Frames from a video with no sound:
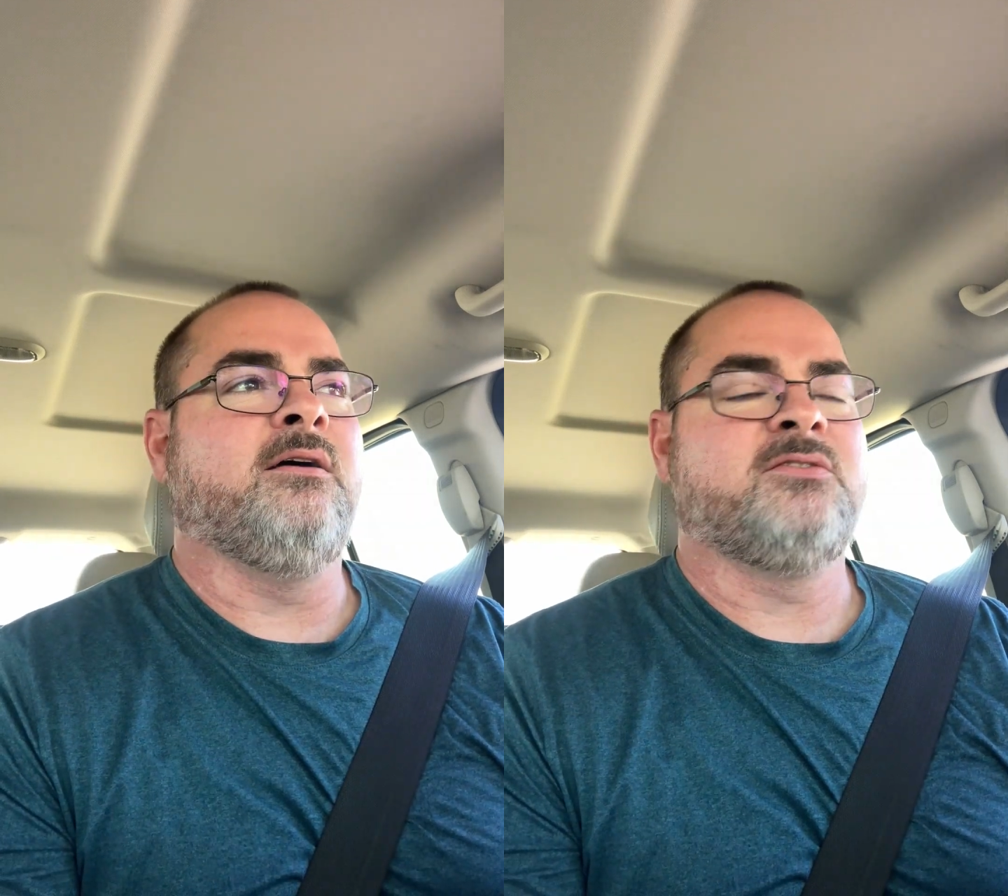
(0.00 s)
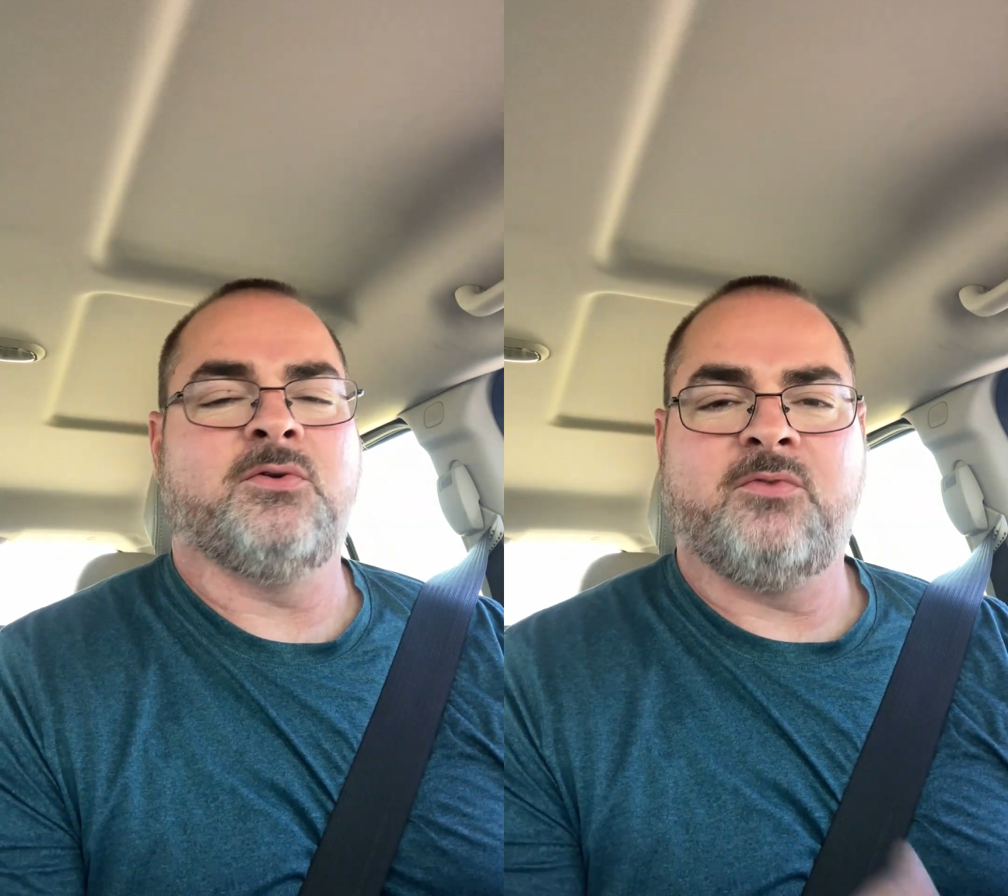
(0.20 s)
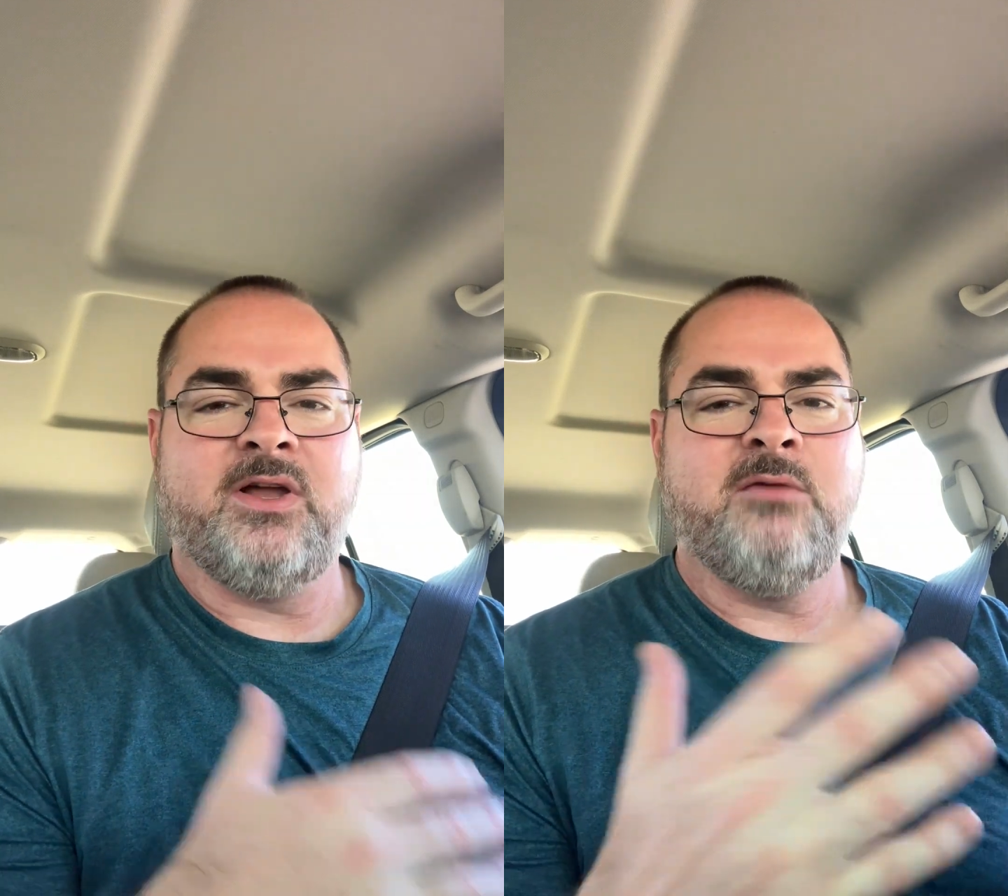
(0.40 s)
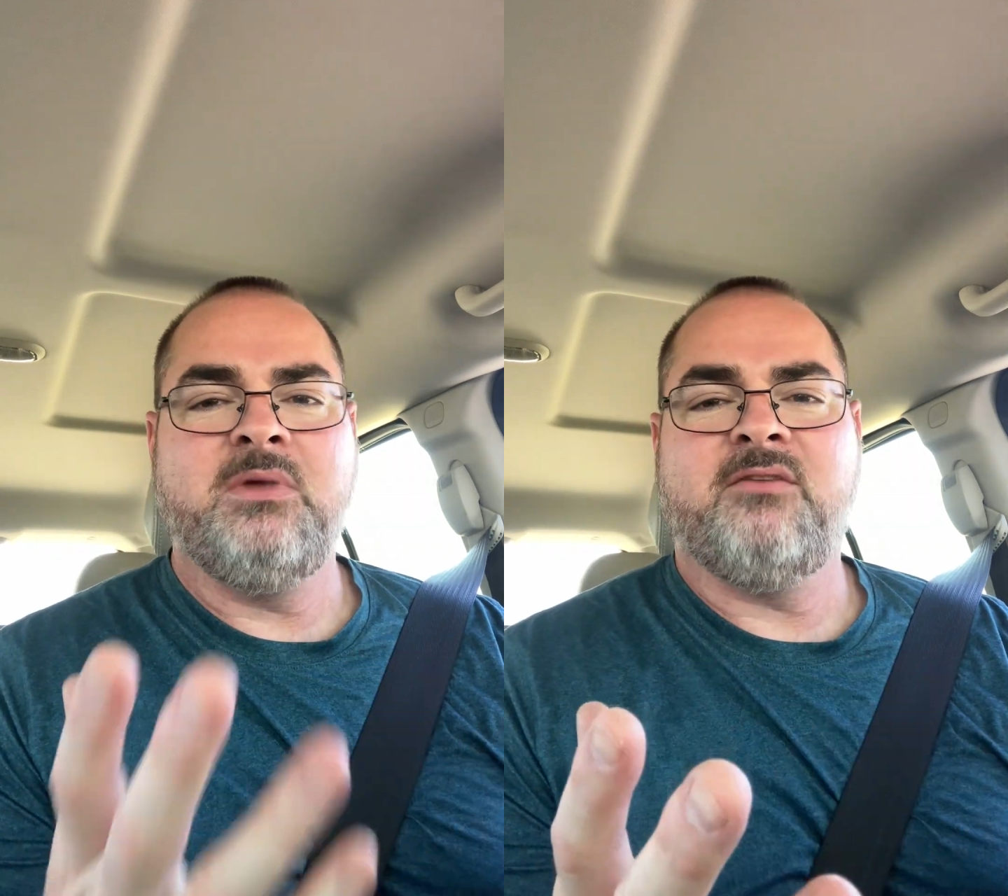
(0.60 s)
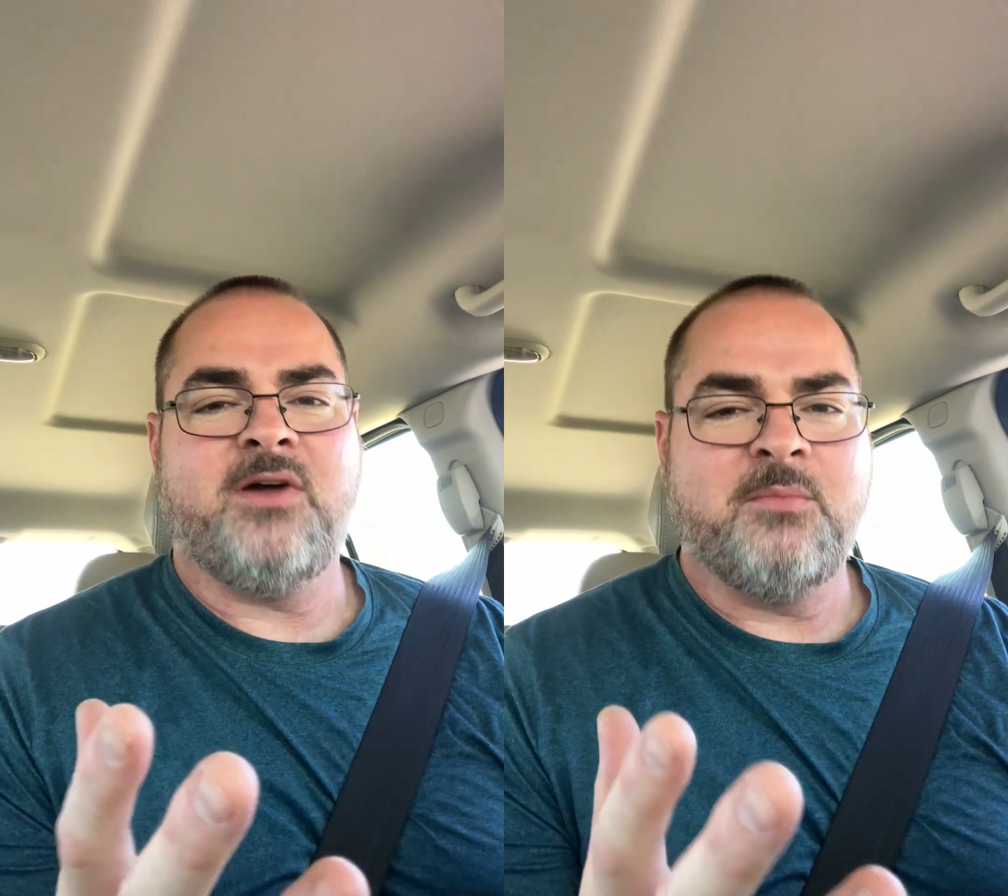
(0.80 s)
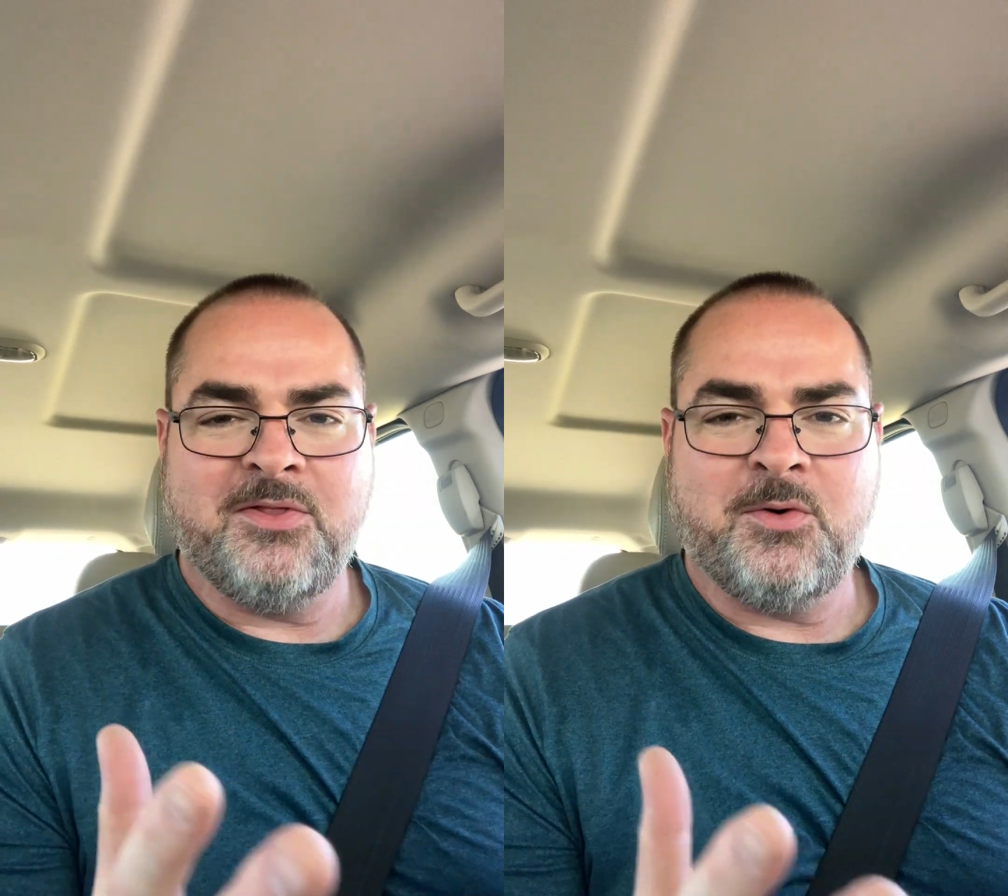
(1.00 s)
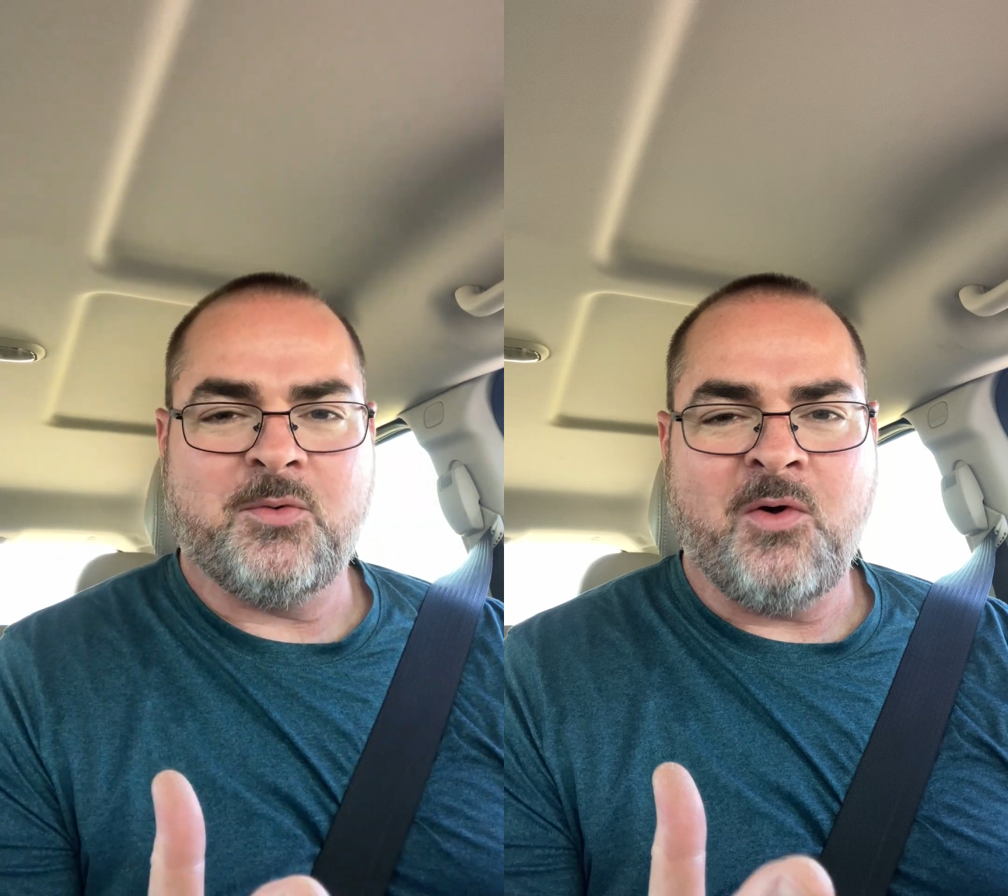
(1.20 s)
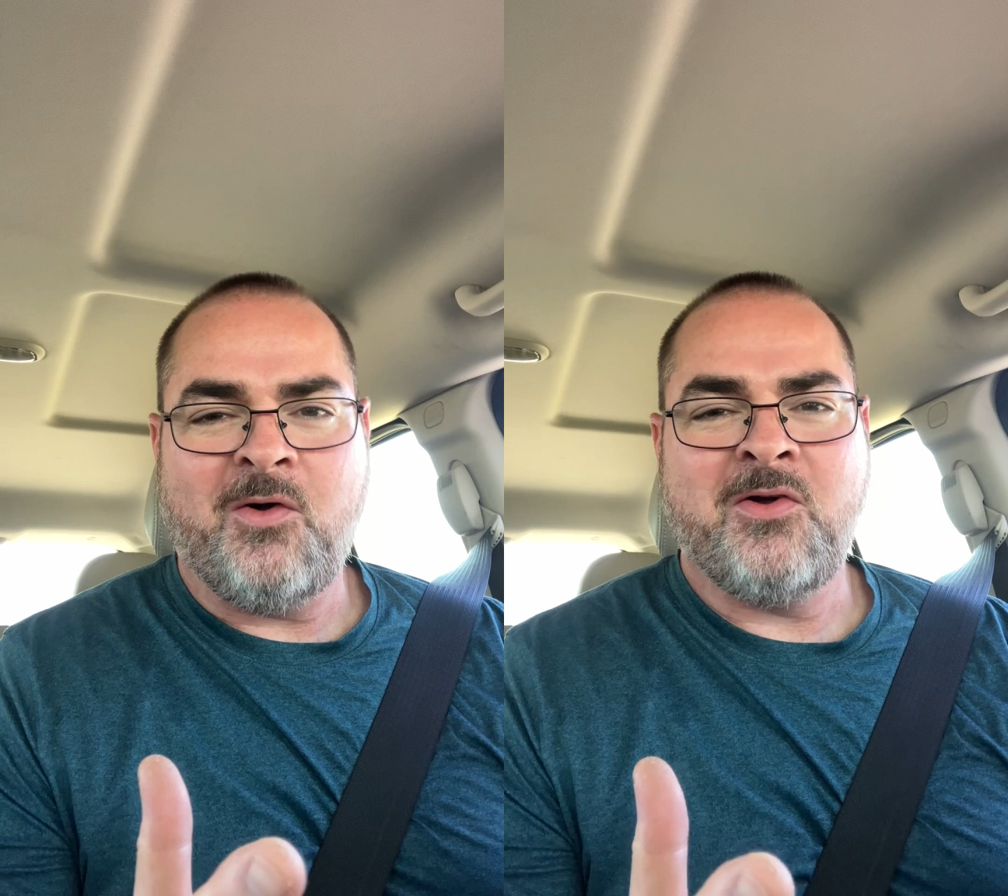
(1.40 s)
So forgive me if I'm a little
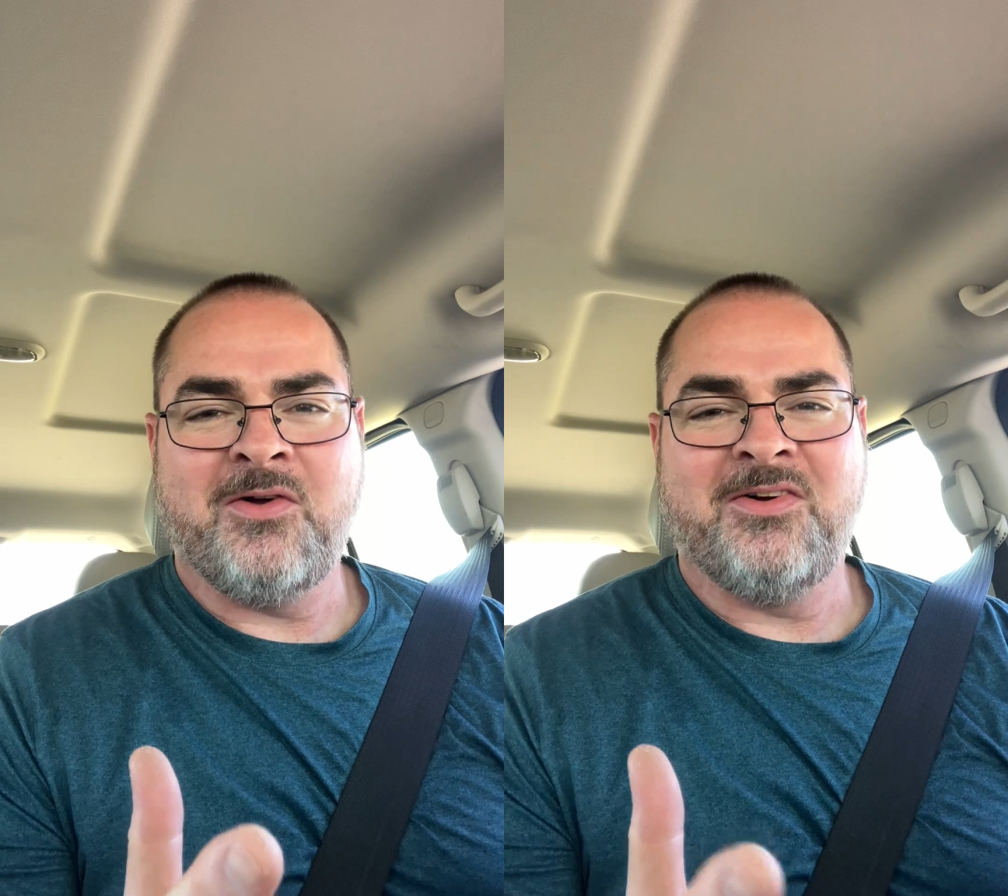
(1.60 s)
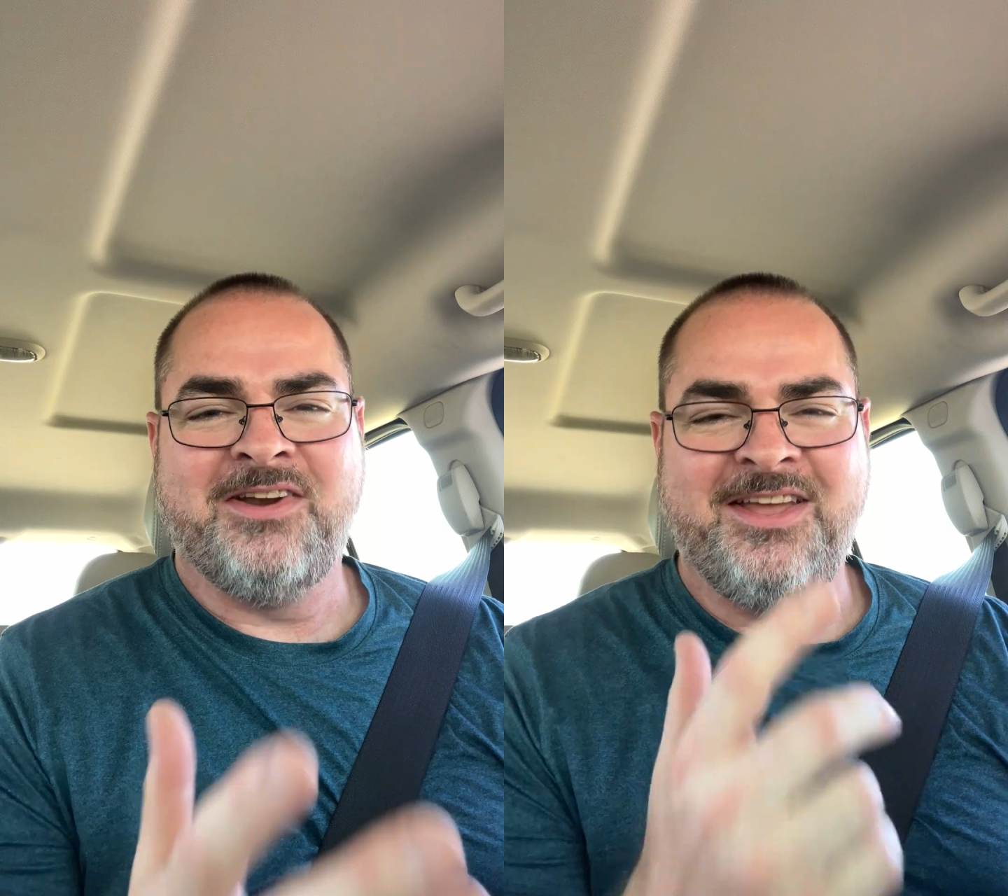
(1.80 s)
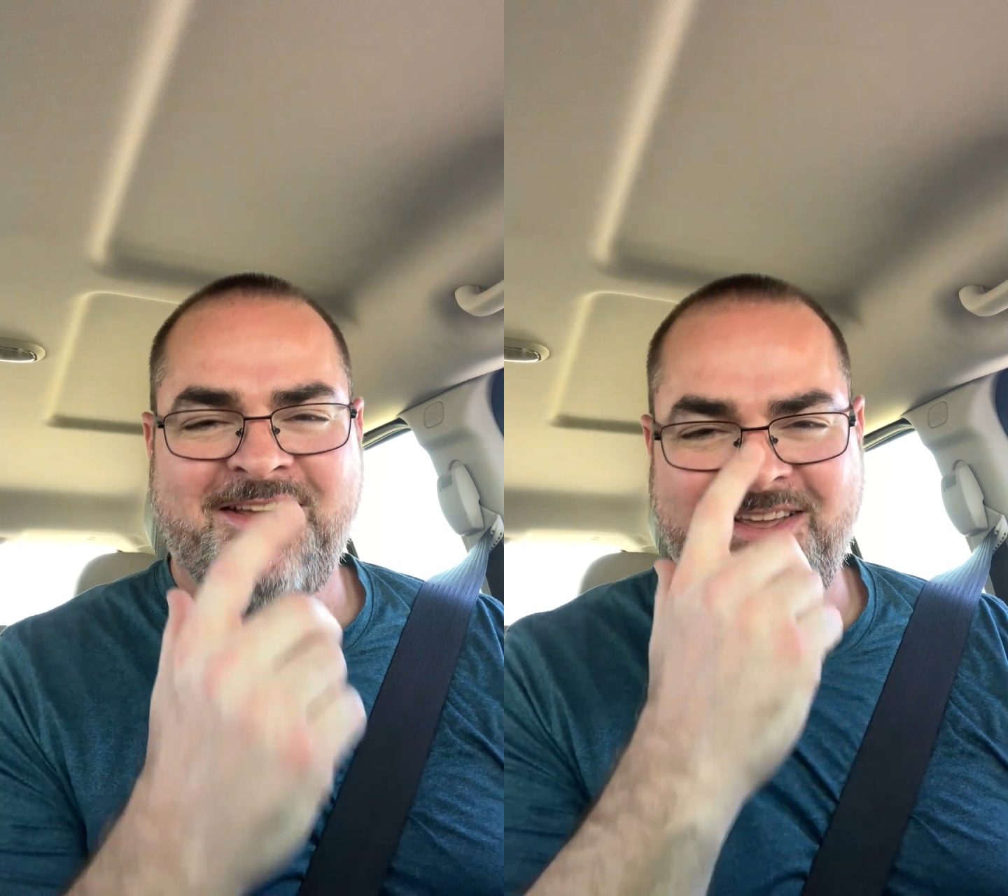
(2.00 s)
wrong on